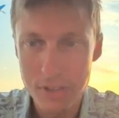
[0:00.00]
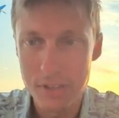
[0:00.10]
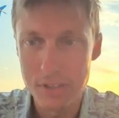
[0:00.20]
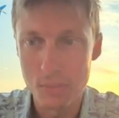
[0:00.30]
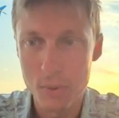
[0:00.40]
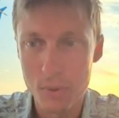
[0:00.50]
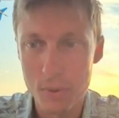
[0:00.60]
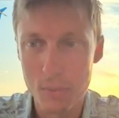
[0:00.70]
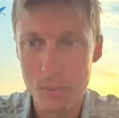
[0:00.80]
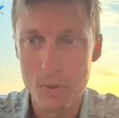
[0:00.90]

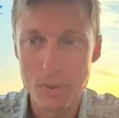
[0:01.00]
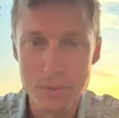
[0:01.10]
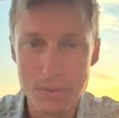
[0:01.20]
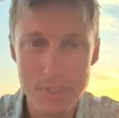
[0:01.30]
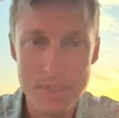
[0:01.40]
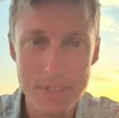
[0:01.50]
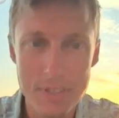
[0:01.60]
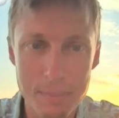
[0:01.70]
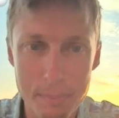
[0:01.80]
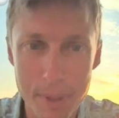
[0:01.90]
what uses the
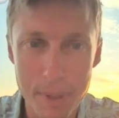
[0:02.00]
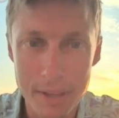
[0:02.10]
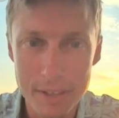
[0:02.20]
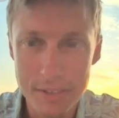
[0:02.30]
embeddings